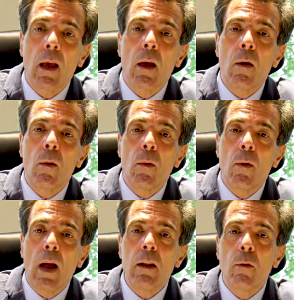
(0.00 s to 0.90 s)

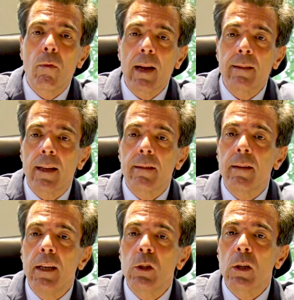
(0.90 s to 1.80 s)
and the fact that
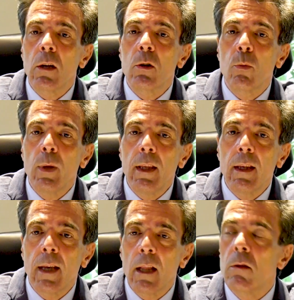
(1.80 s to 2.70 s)
each country
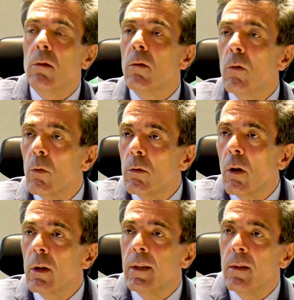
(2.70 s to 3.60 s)
can
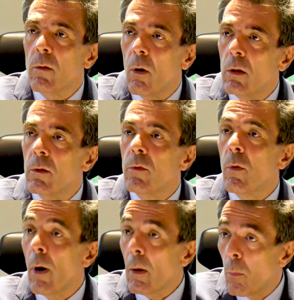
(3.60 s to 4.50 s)
conduct its own
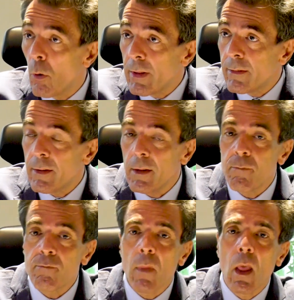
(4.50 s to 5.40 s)
foreign policy.
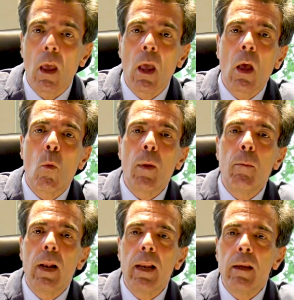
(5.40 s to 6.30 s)
We
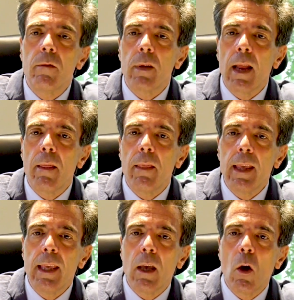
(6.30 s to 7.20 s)
believe in
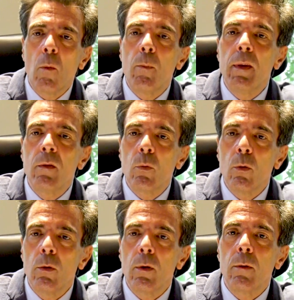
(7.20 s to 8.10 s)
the
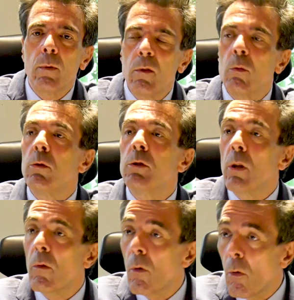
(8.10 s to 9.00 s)
peaceful resolution
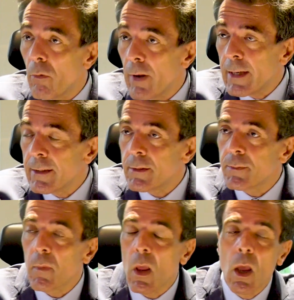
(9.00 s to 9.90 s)
of conflict.
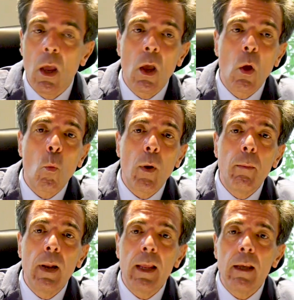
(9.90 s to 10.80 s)
We
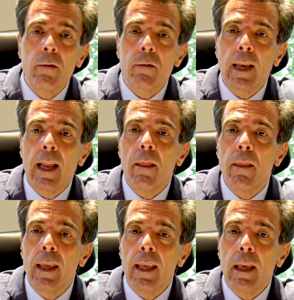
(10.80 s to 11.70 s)
believe in
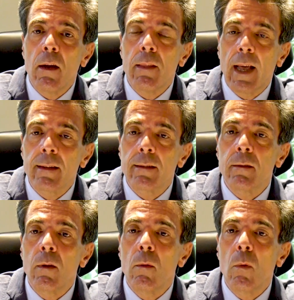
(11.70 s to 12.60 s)
that
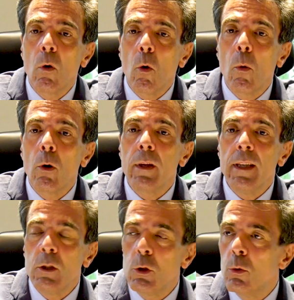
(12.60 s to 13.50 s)
global
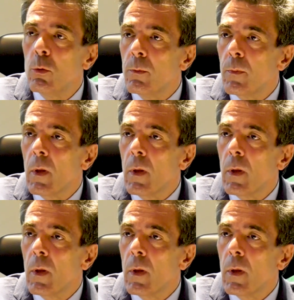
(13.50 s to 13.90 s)
issue